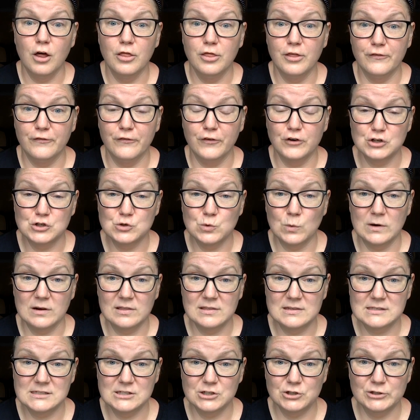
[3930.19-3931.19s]
the first one in
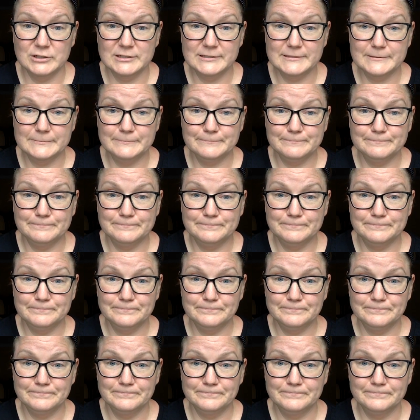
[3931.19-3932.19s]
the series.
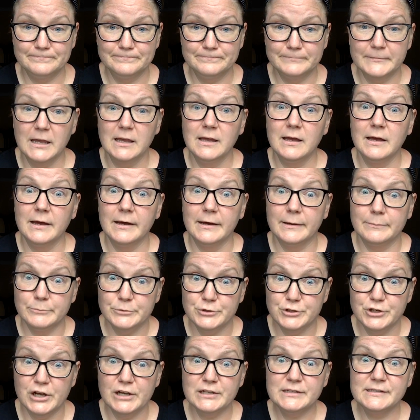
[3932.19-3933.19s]
I'm
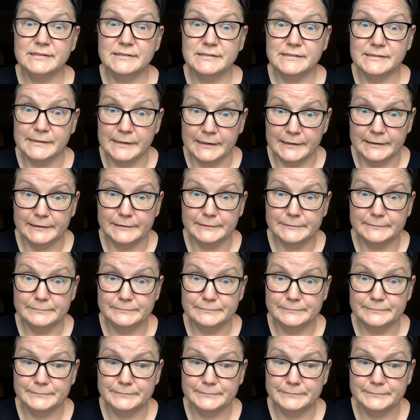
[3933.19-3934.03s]
just saying.